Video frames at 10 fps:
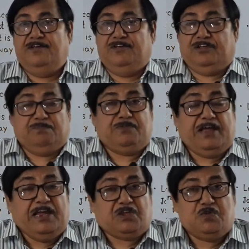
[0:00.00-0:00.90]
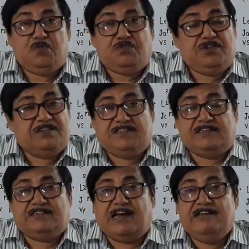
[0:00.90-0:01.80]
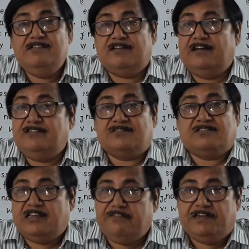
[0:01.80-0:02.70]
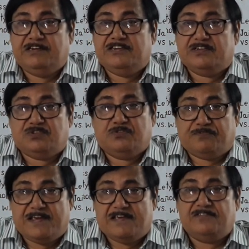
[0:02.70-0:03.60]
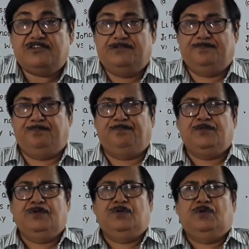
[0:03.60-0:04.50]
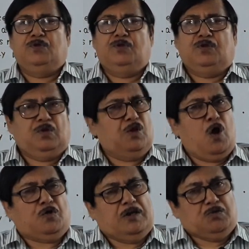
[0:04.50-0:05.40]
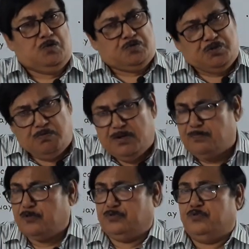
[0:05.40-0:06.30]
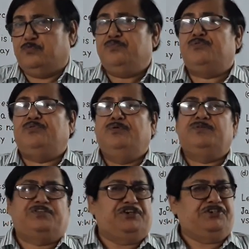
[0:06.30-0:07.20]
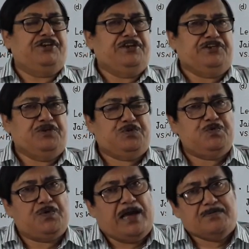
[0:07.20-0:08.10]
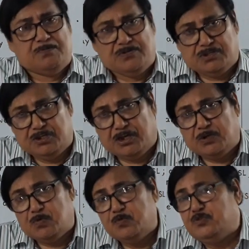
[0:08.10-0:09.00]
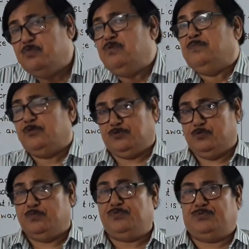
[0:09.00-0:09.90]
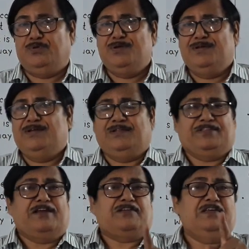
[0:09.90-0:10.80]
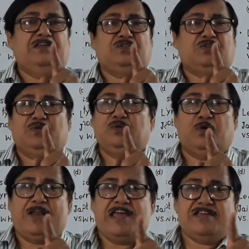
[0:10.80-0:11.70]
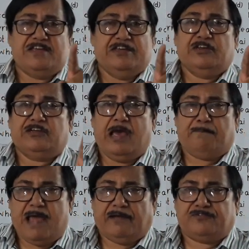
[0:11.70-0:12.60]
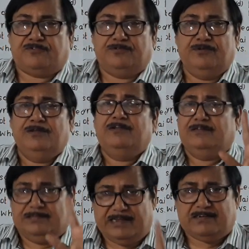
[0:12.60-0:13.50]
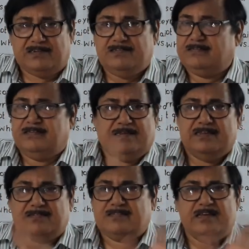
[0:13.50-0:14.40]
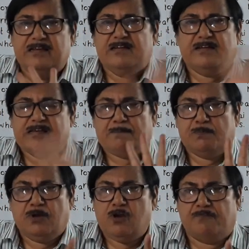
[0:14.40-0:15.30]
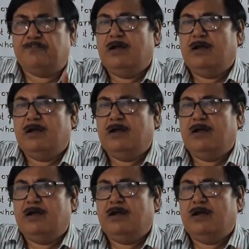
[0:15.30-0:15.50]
If the accused is a child under 7 years of age, law conclusively presumes, section 82 IPC conclusively presumes that he is doli incapax, that is, he is incapable of